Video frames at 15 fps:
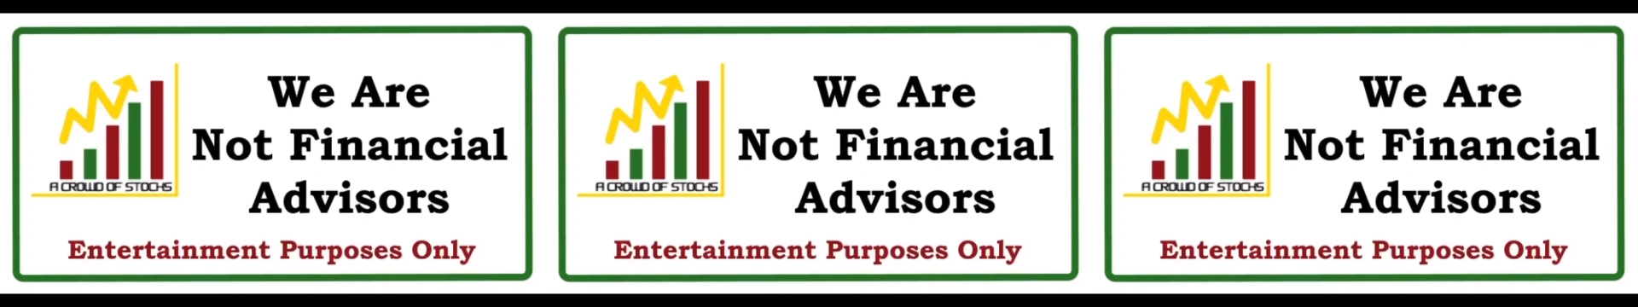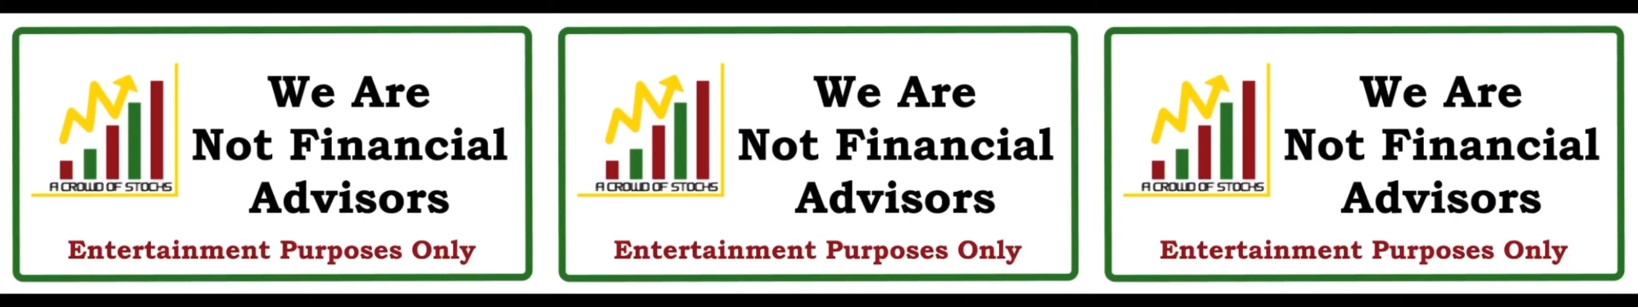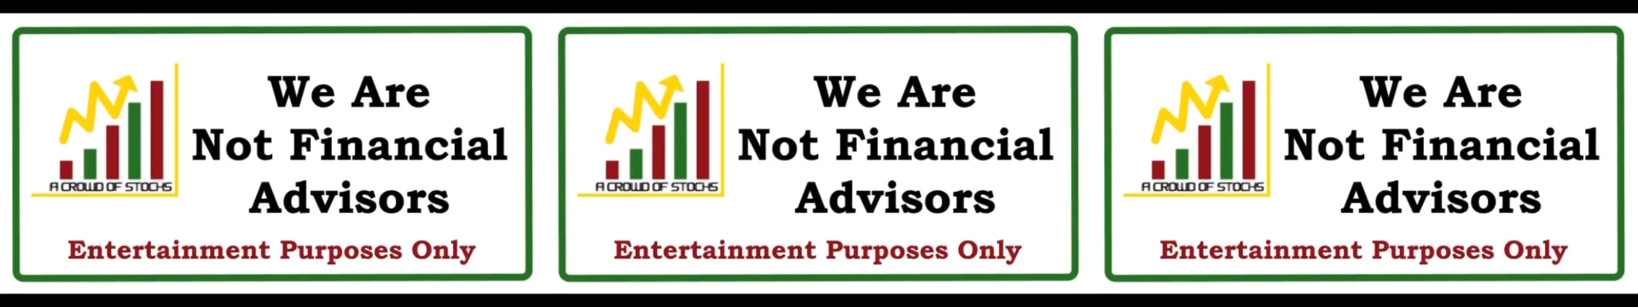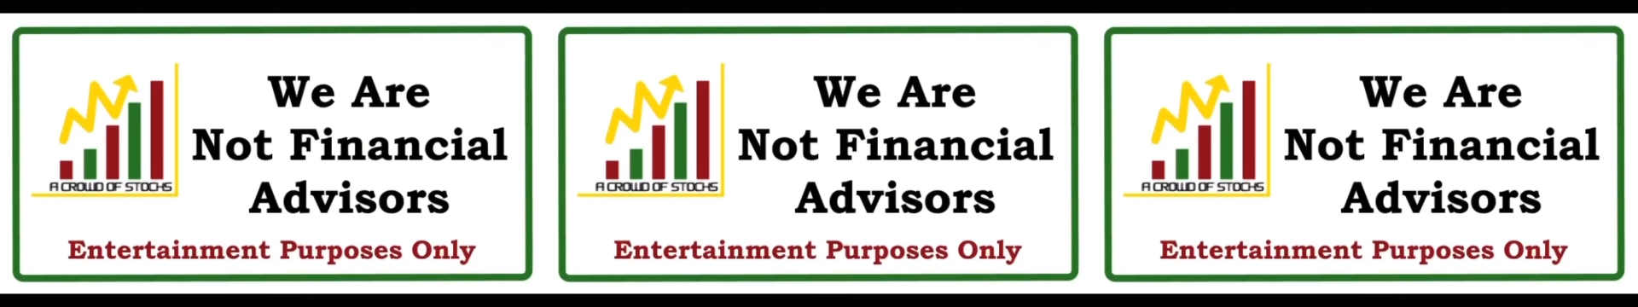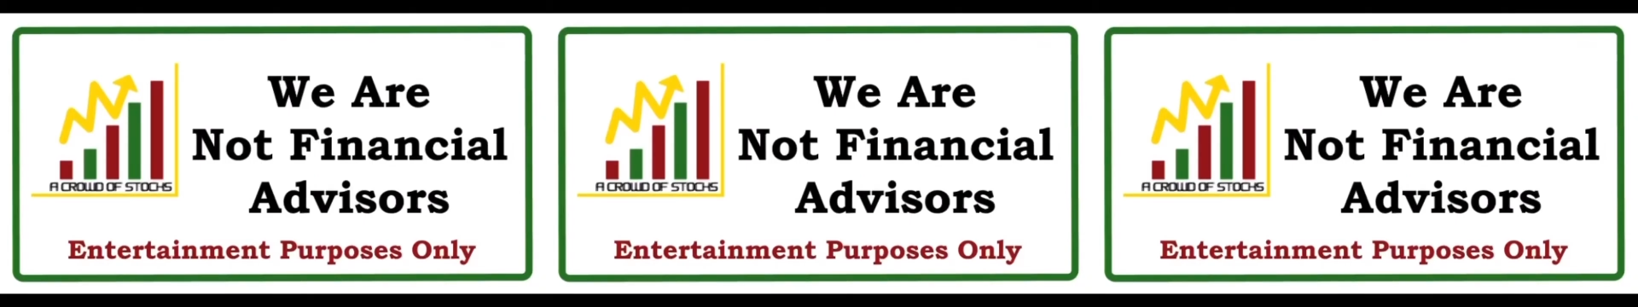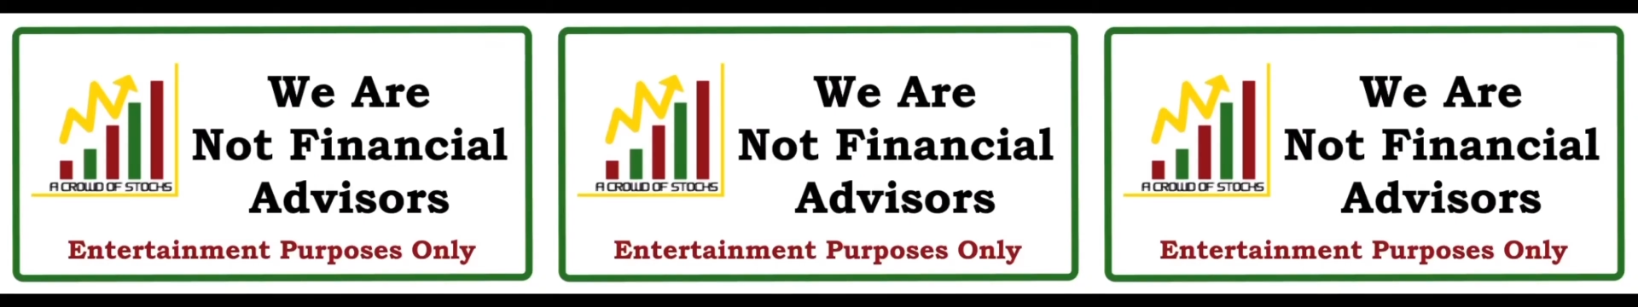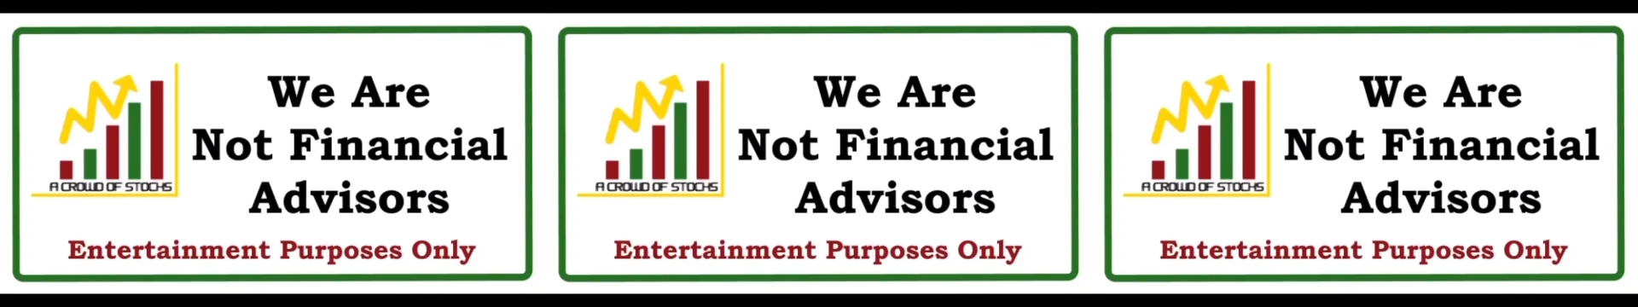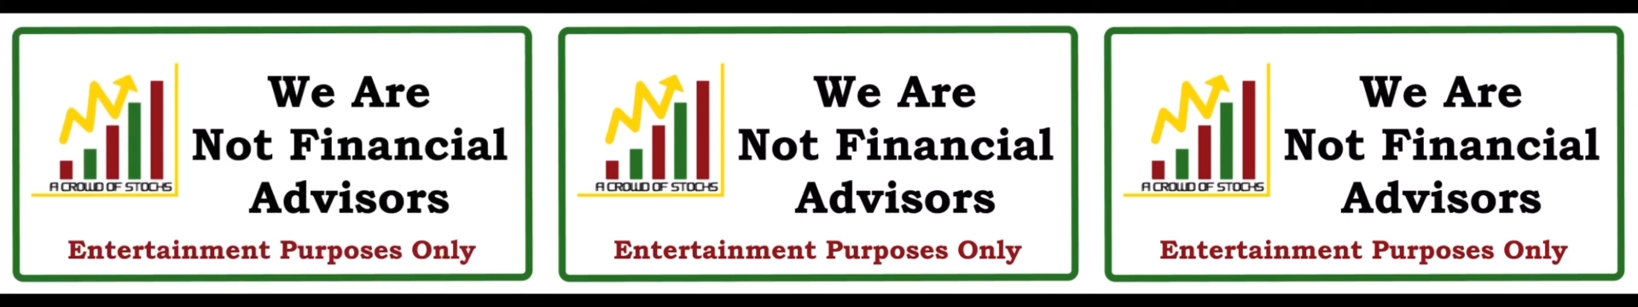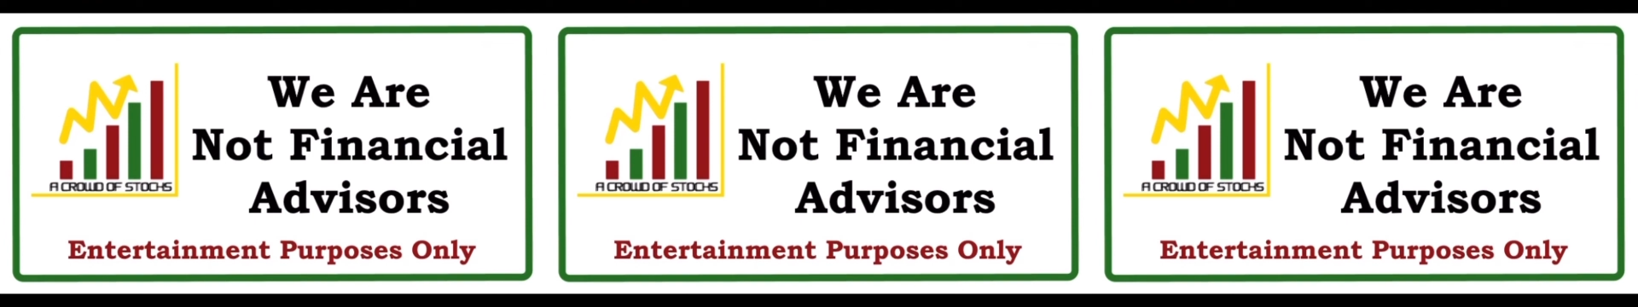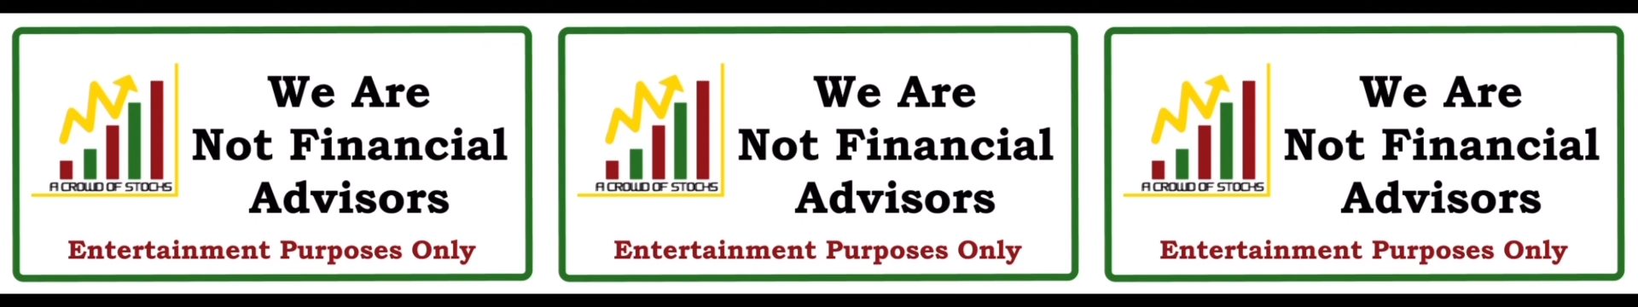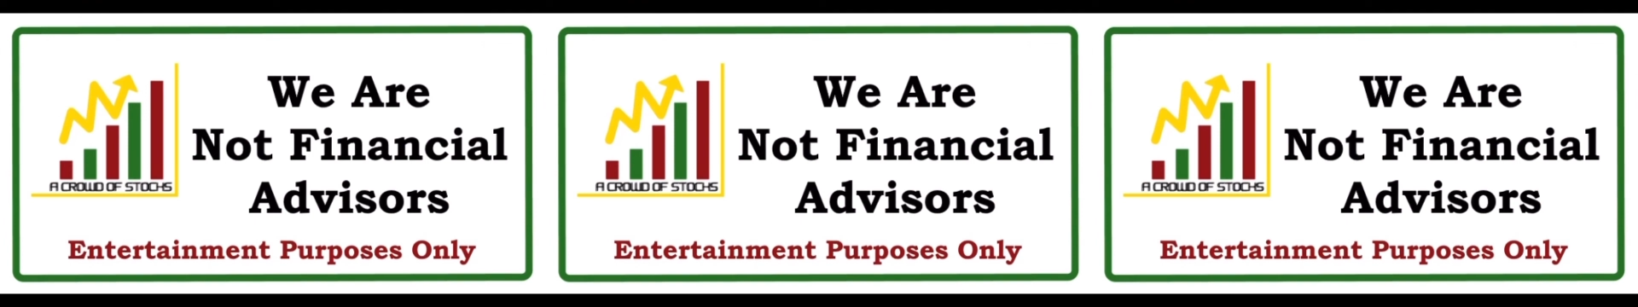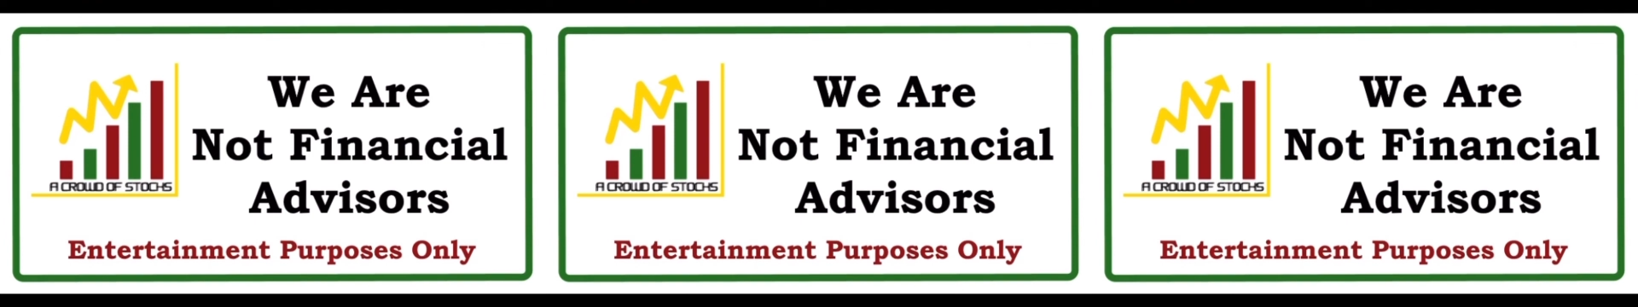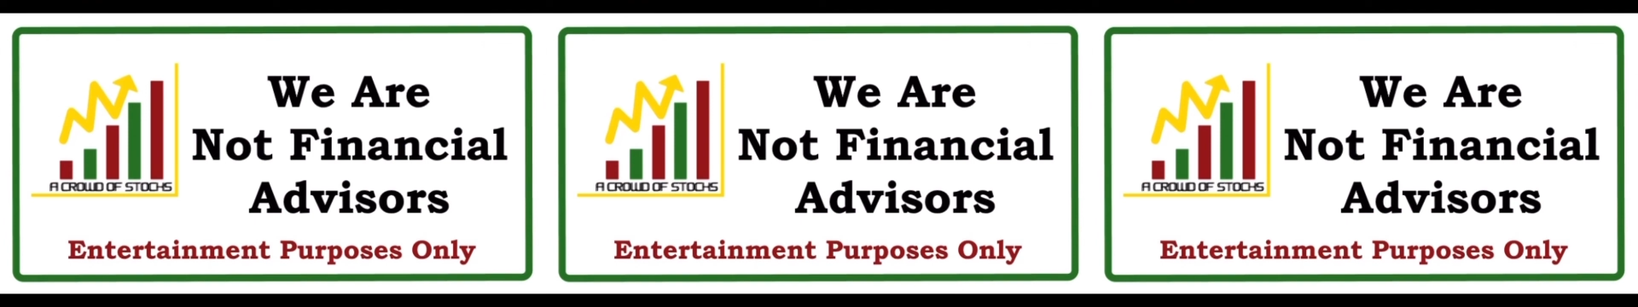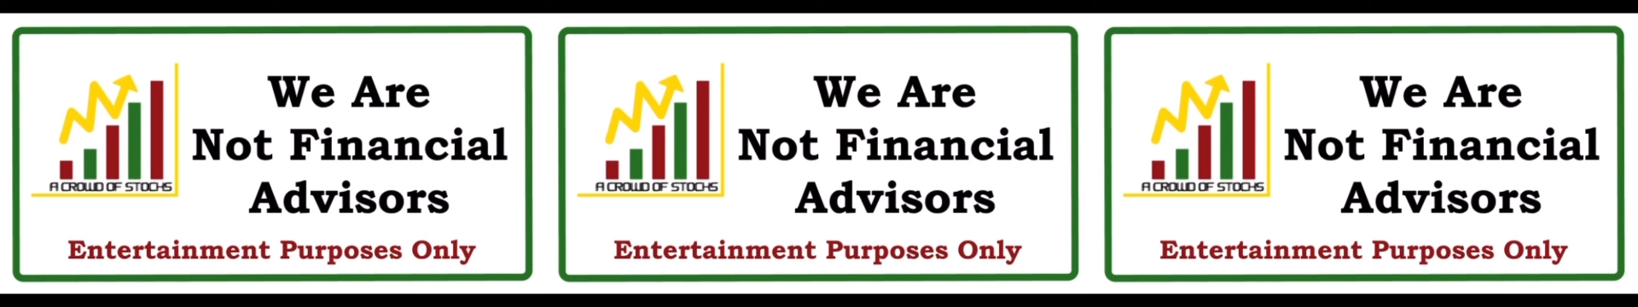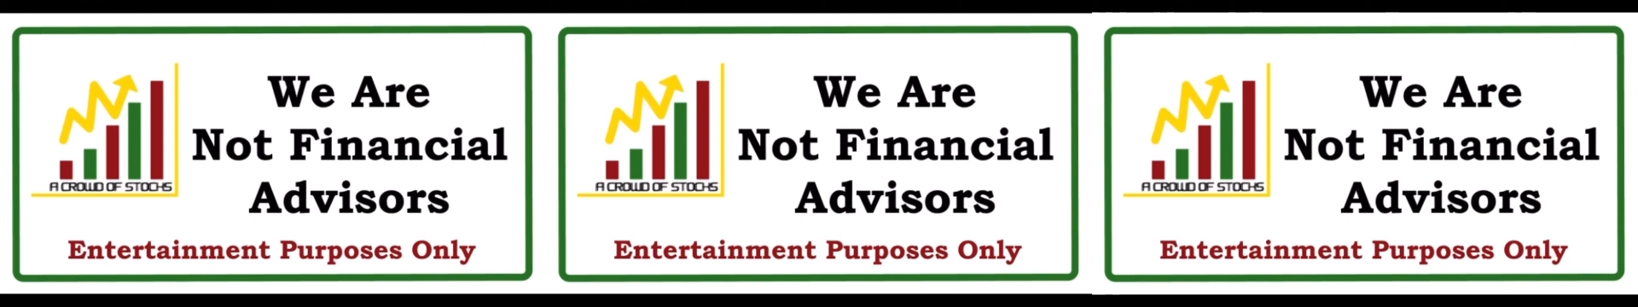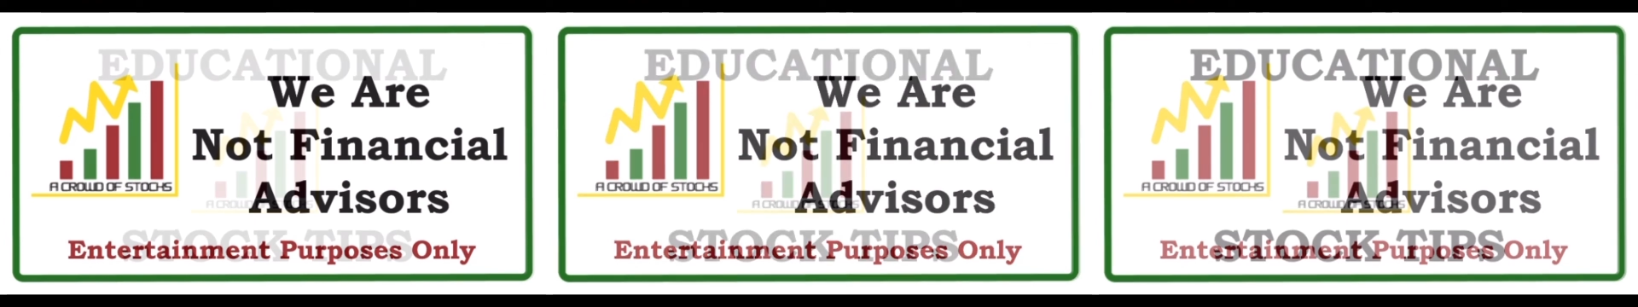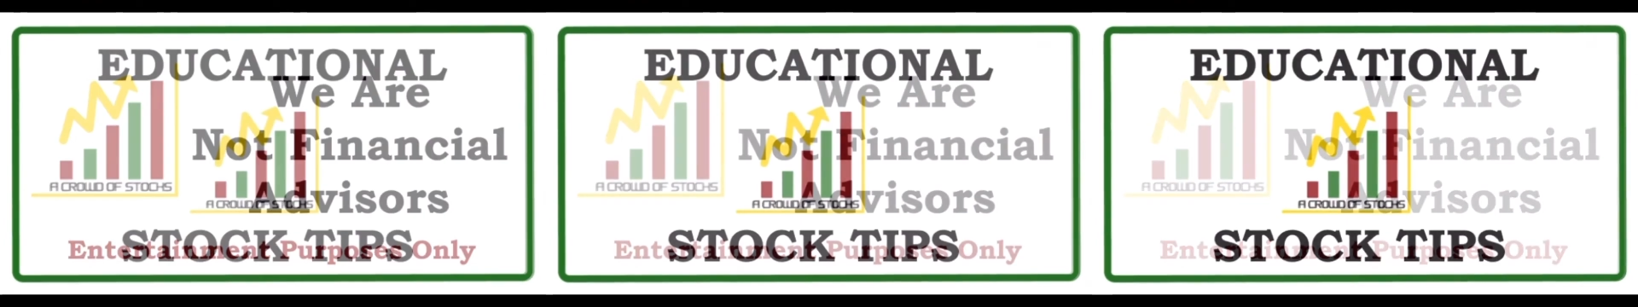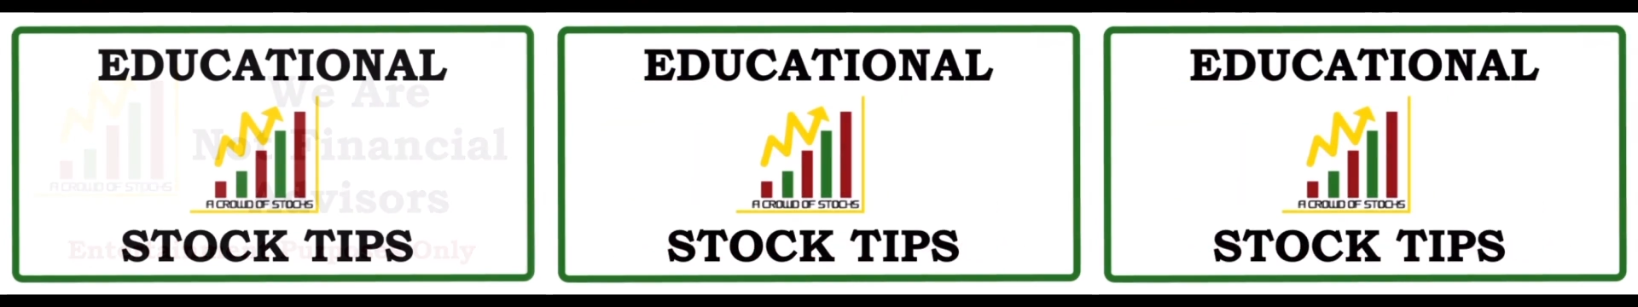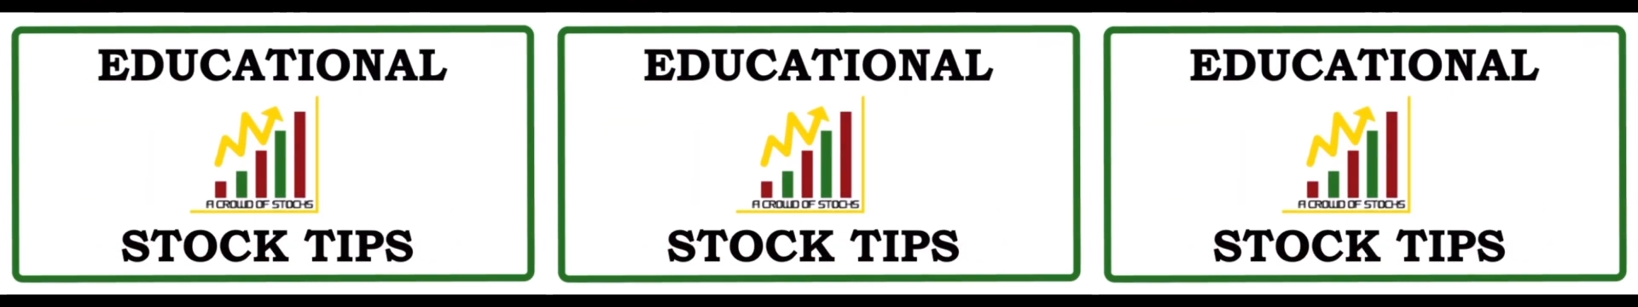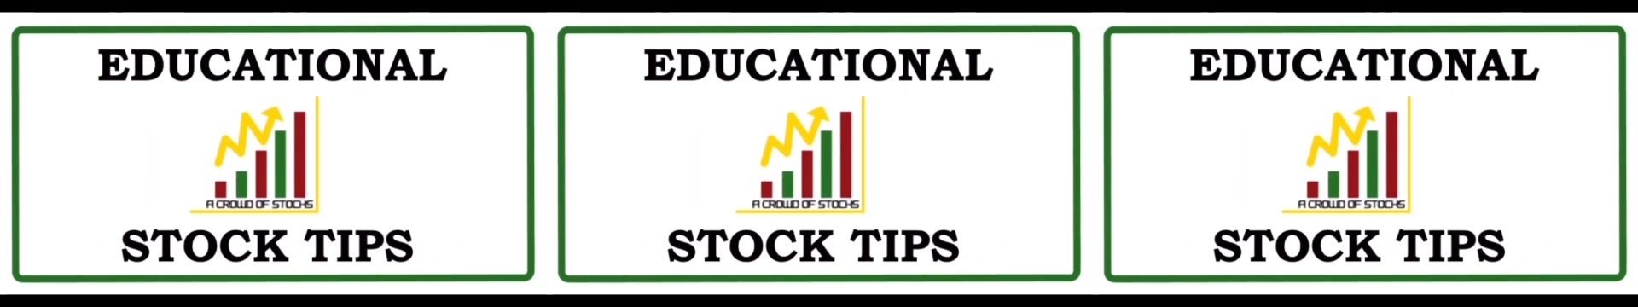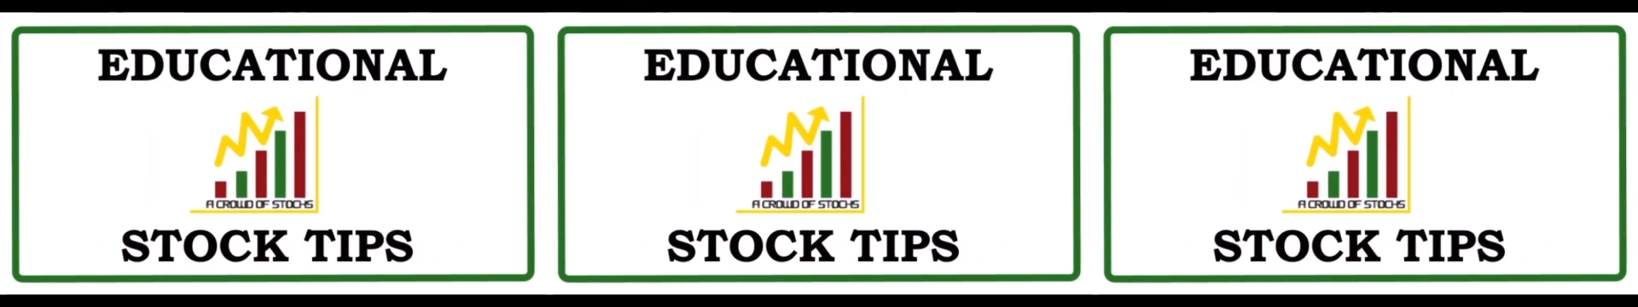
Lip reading: (no speaker visible)